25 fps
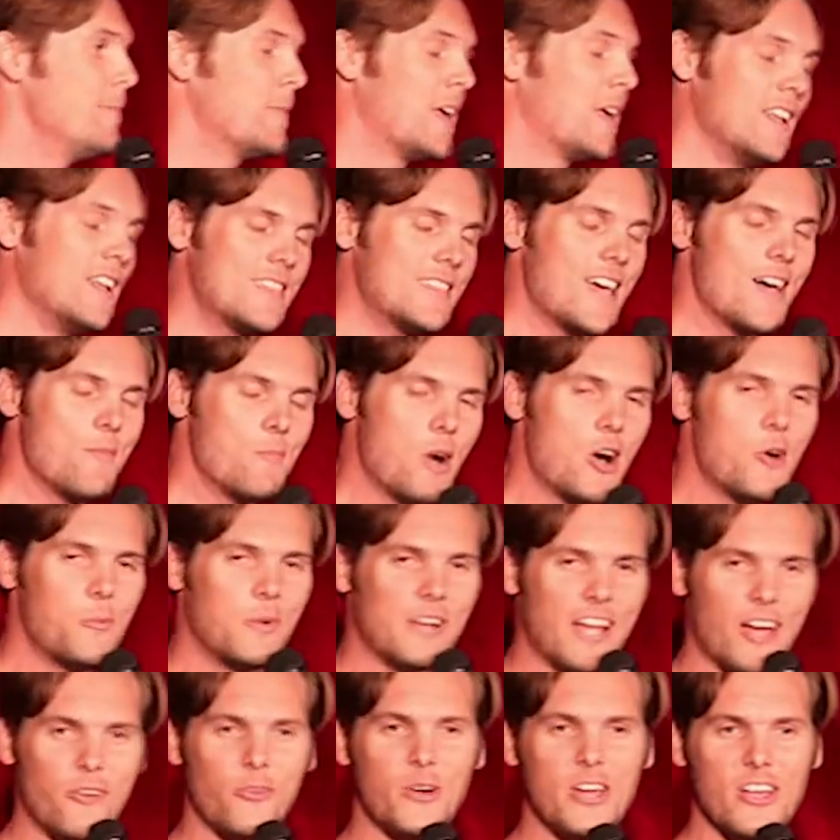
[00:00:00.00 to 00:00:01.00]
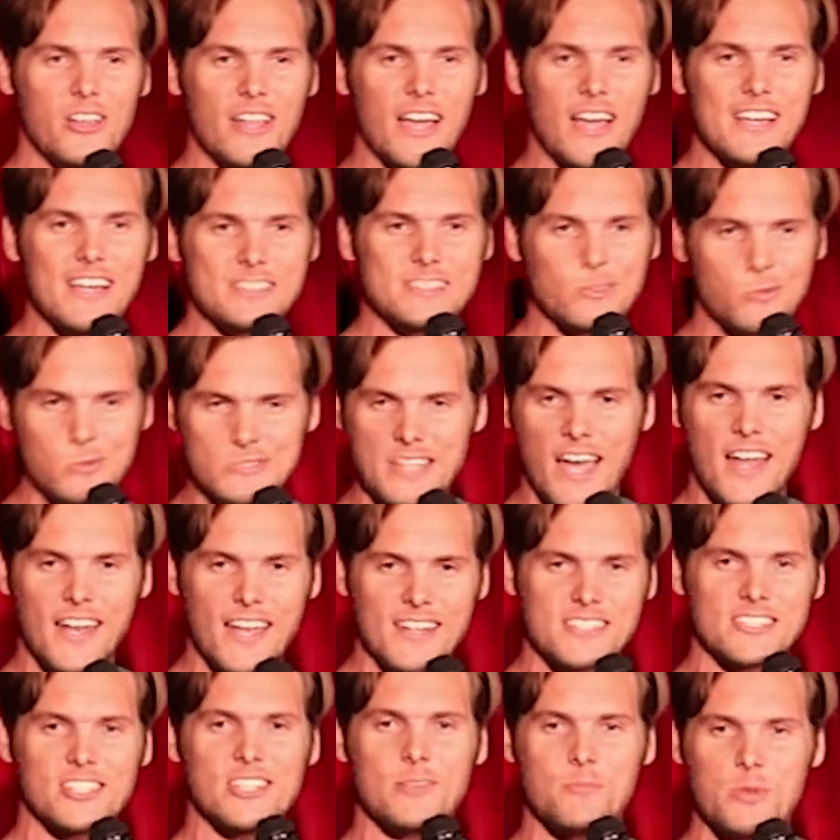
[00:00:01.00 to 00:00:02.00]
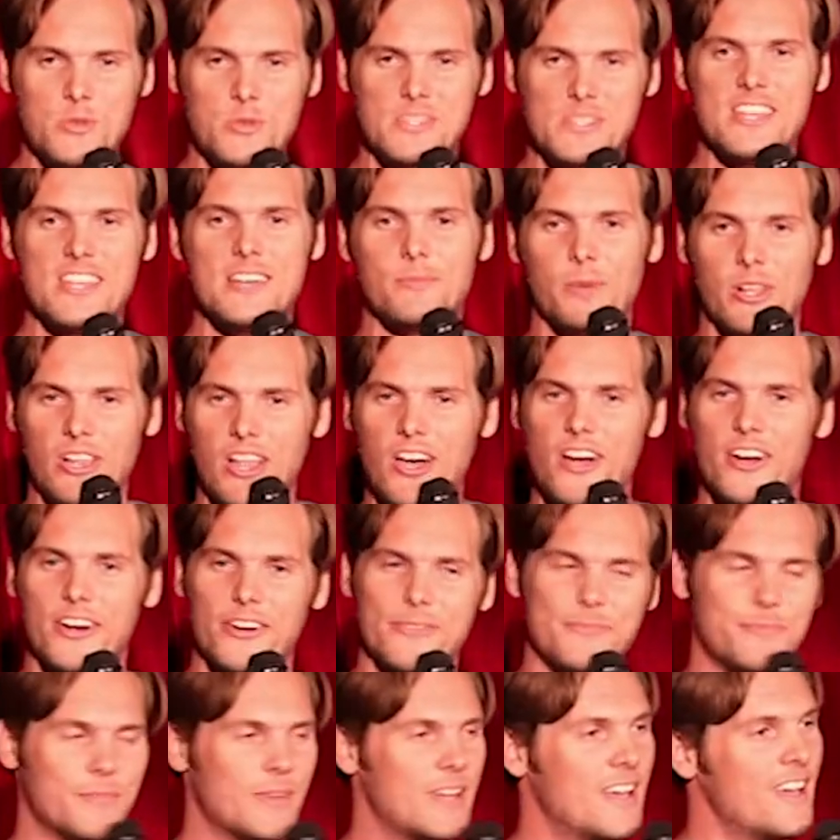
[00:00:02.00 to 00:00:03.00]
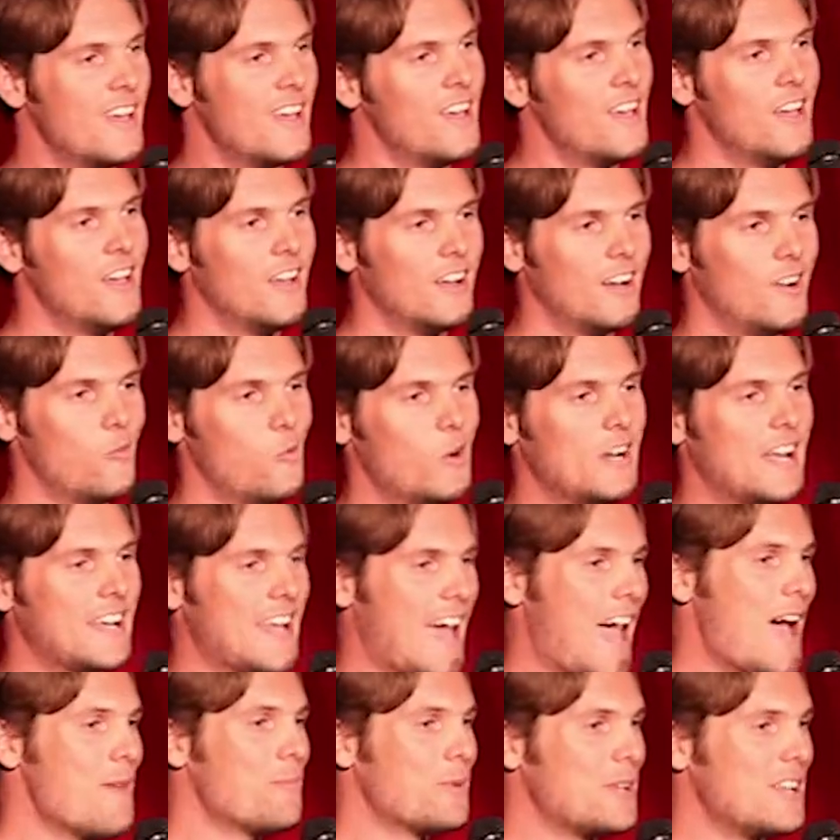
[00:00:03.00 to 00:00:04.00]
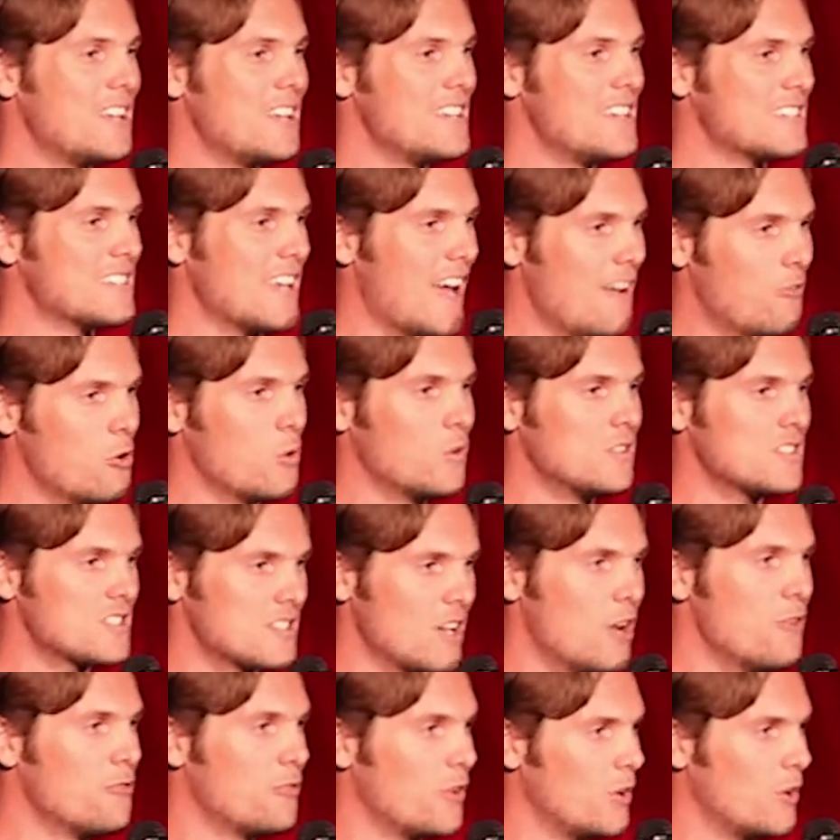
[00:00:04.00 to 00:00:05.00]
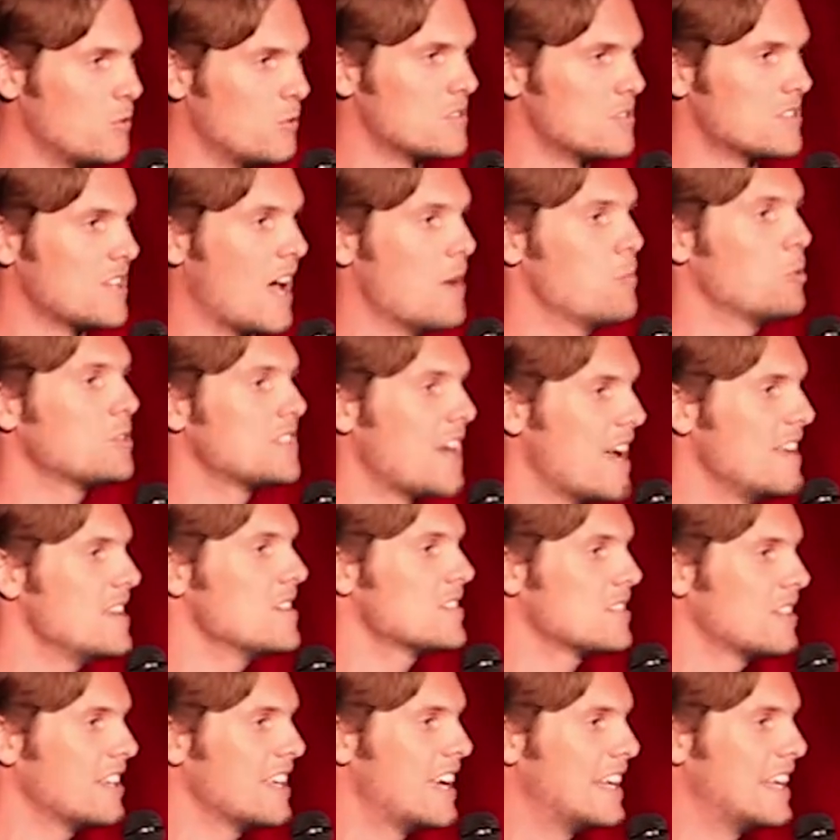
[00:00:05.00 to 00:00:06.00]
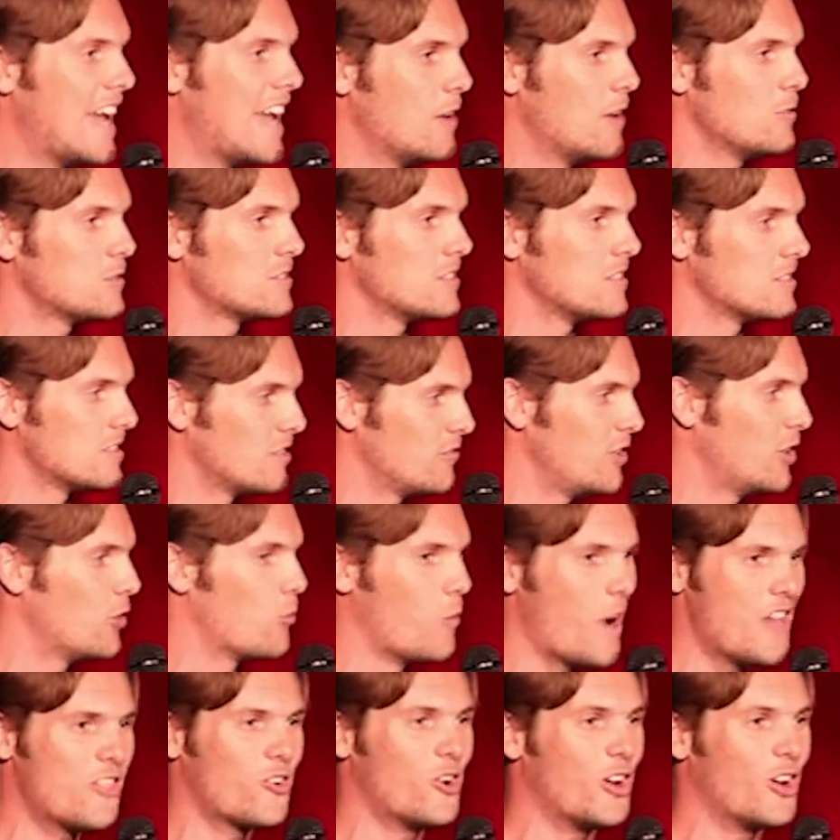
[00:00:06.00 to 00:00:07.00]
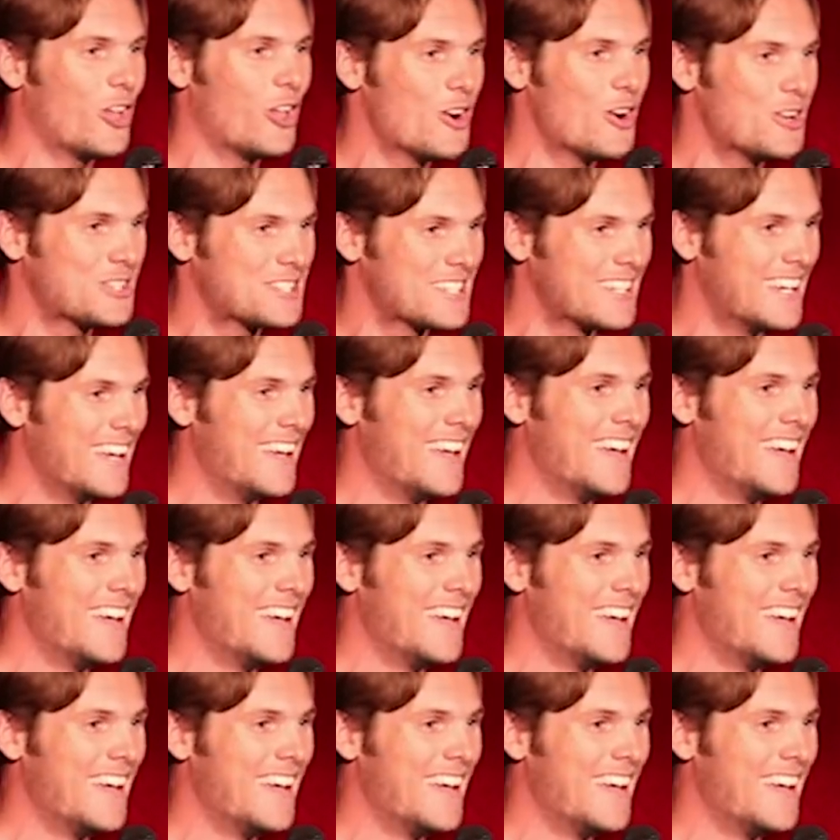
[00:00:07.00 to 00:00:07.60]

And at that moment I realized it was not actually a museum alarm. What had happened is everyone's cell phones simultaneously announced a severe weather alert.